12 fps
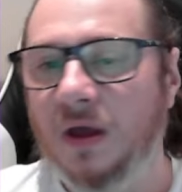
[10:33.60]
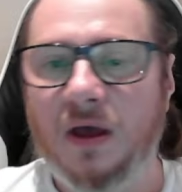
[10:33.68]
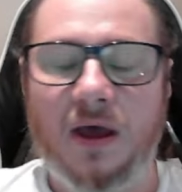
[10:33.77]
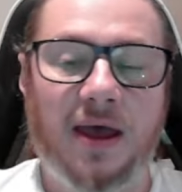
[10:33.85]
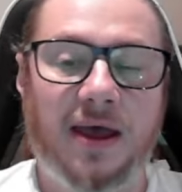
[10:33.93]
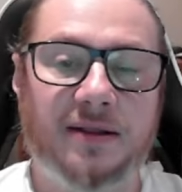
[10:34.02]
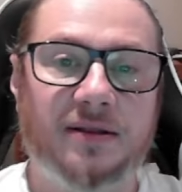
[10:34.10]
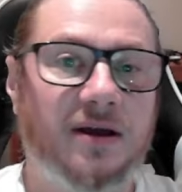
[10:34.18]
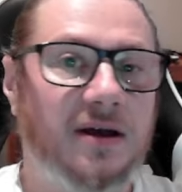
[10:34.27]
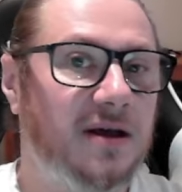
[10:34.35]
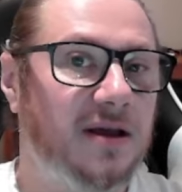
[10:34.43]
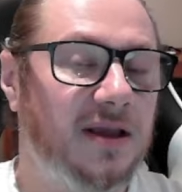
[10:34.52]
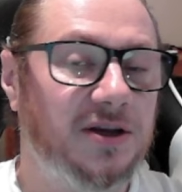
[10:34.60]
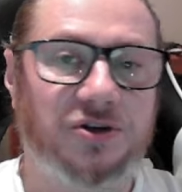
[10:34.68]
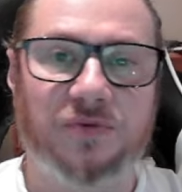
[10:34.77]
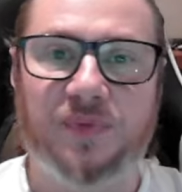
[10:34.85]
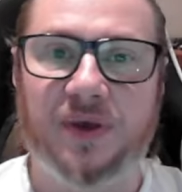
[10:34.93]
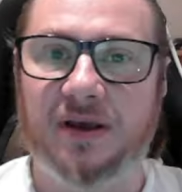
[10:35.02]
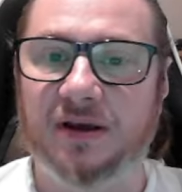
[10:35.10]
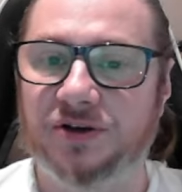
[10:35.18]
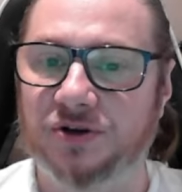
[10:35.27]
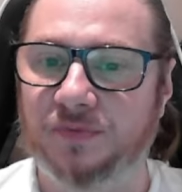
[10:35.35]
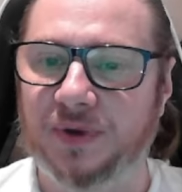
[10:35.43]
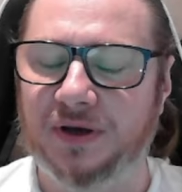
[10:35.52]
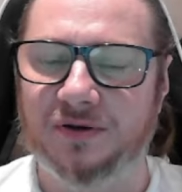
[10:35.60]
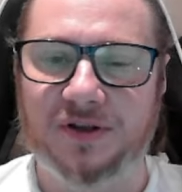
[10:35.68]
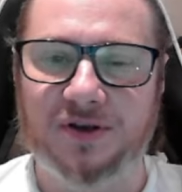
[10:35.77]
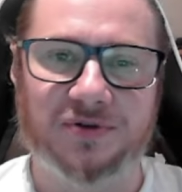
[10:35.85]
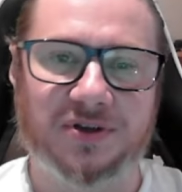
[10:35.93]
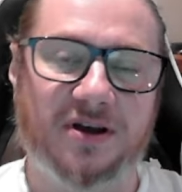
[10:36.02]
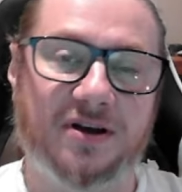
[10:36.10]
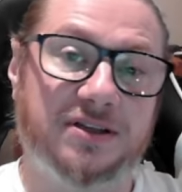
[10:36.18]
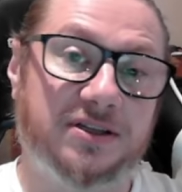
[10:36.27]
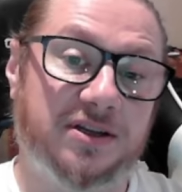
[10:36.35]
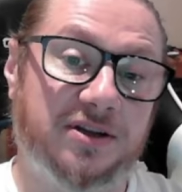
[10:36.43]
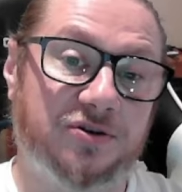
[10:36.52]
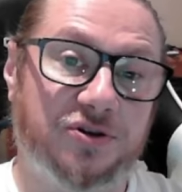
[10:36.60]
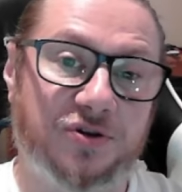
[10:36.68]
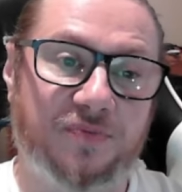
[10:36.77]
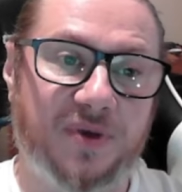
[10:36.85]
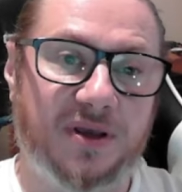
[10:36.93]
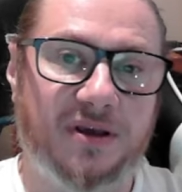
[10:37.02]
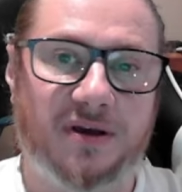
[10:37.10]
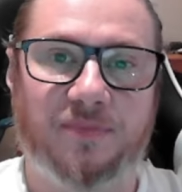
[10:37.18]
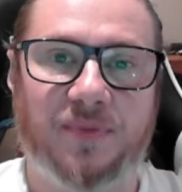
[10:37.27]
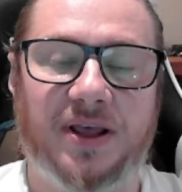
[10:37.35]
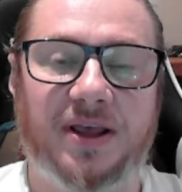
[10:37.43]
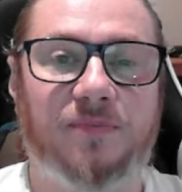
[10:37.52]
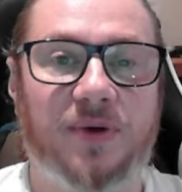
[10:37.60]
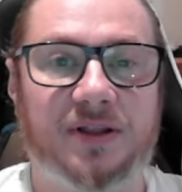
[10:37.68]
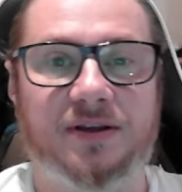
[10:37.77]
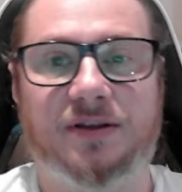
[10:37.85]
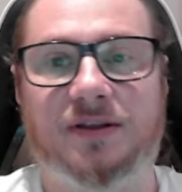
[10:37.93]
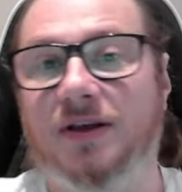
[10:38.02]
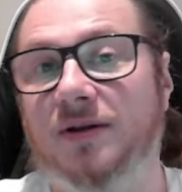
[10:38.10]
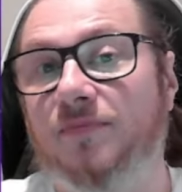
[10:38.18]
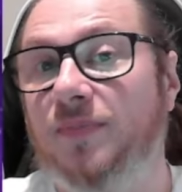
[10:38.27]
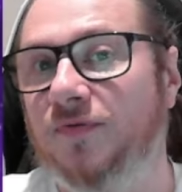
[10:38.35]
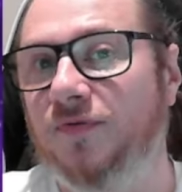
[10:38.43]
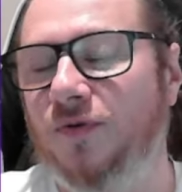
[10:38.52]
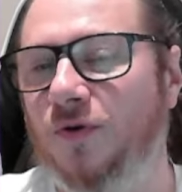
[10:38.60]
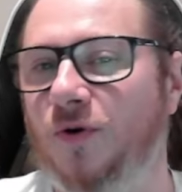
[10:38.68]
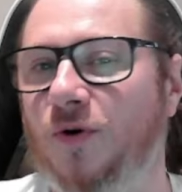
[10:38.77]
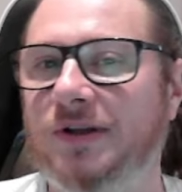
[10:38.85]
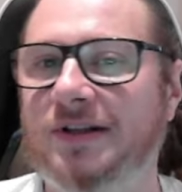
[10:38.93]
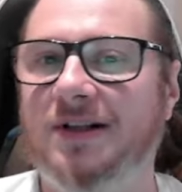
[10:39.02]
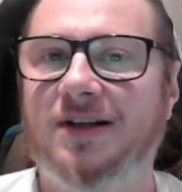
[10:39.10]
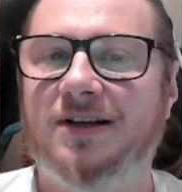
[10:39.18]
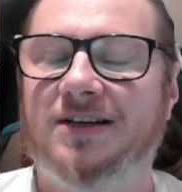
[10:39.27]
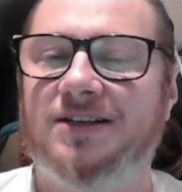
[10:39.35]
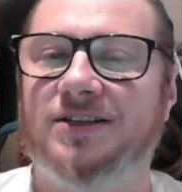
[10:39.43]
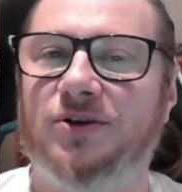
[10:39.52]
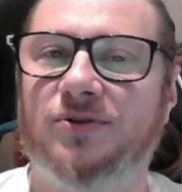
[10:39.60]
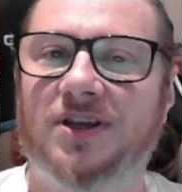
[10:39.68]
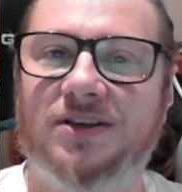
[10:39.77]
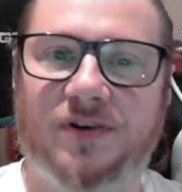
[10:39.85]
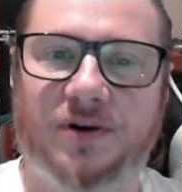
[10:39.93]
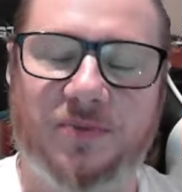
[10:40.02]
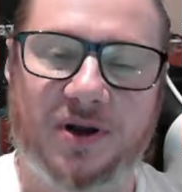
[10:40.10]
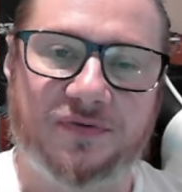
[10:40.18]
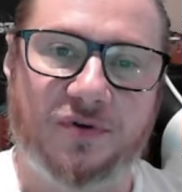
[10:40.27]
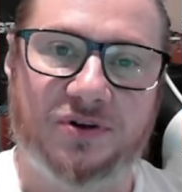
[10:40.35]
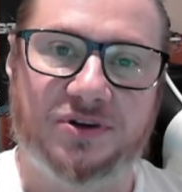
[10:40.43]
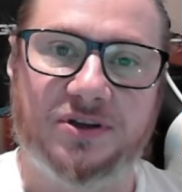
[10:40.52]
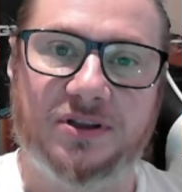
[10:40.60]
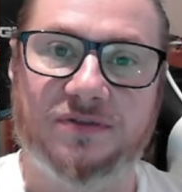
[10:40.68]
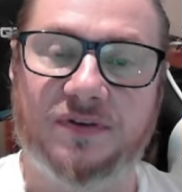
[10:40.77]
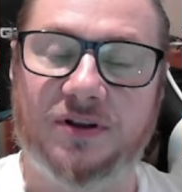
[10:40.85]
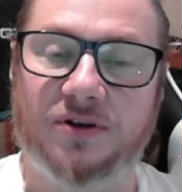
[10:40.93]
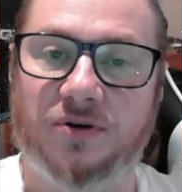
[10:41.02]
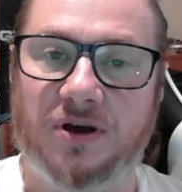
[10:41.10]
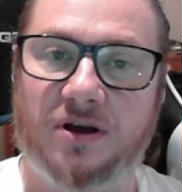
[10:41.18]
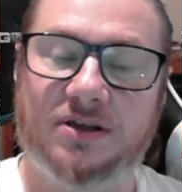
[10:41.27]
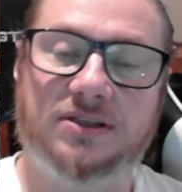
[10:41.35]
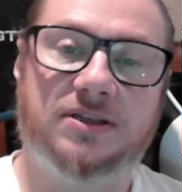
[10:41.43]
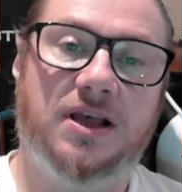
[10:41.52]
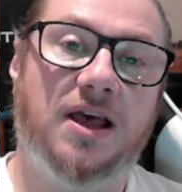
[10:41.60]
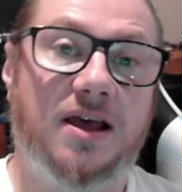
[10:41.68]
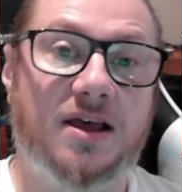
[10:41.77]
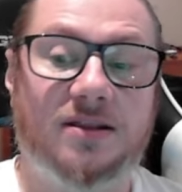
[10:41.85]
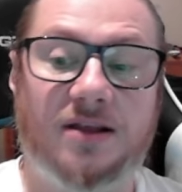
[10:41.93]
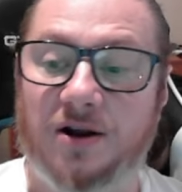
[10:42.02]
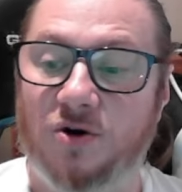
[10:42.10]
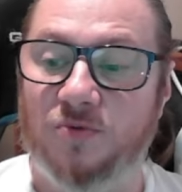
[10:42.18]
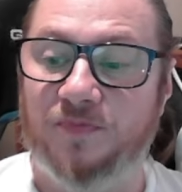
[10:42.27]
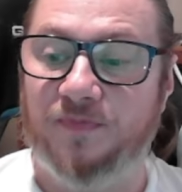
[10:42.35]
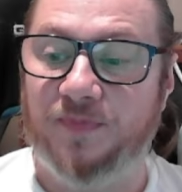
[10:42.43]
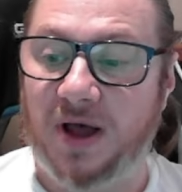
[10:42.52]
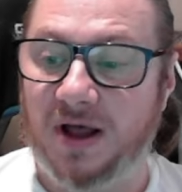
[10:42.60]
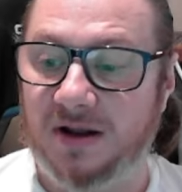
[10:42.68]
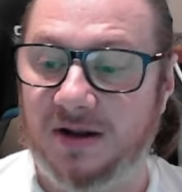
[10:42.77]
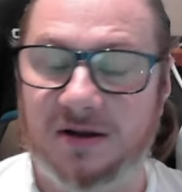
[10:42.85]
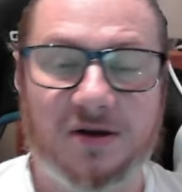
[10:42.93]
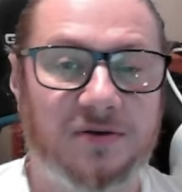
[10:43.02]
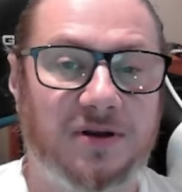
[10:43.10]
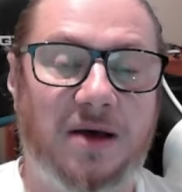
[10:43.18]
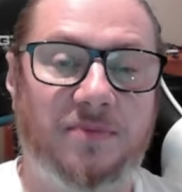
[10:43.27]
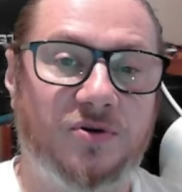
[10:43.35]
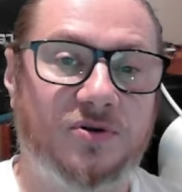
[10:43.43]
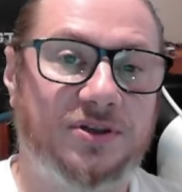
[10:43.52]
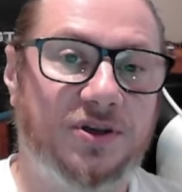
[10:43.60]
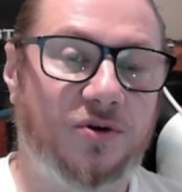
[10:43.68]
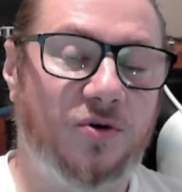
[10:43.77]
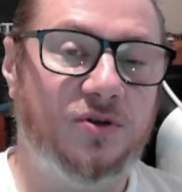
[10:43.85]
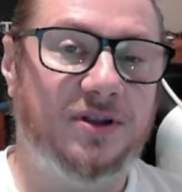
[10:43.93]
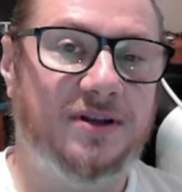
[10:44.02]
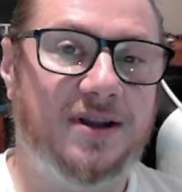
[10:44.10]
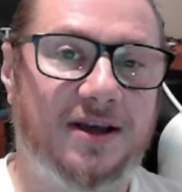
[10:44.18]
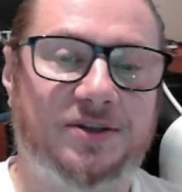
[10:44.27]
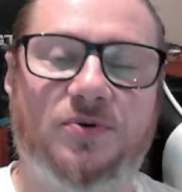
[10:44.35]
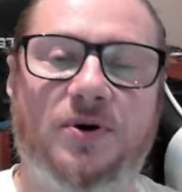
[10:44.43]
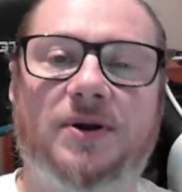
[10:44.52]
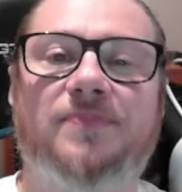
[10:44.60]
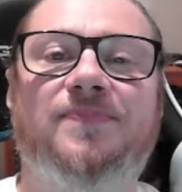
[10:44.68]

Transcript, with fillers: and uh, it should be it should be good news, guys, and you should be uh, playing better than before. So thanks very much for watching this video, guys, and I hope I'll gonna I'm gonna see you on the next one.